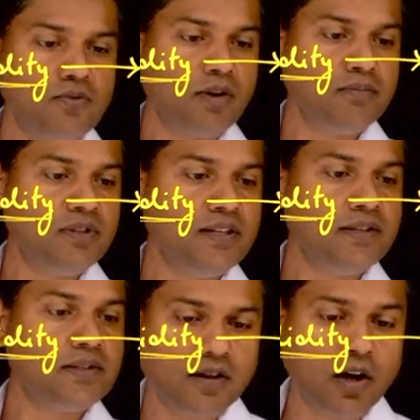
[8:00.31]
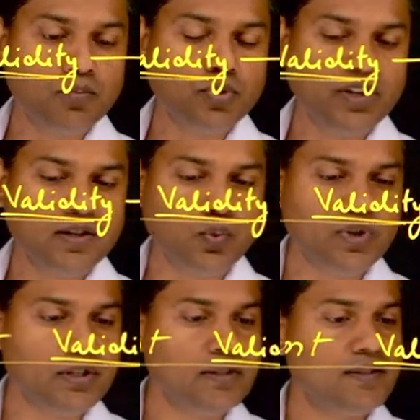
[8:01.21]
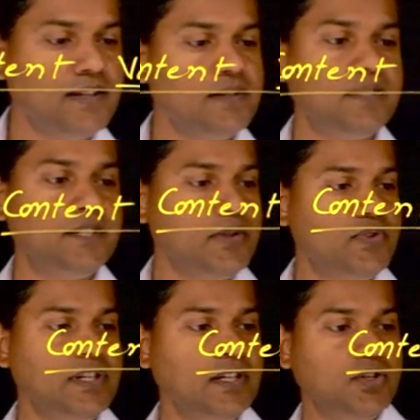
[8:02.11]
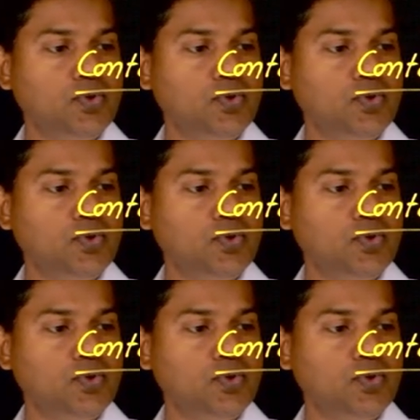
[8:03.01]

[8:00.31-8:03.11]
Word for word: from this component which is sensitivity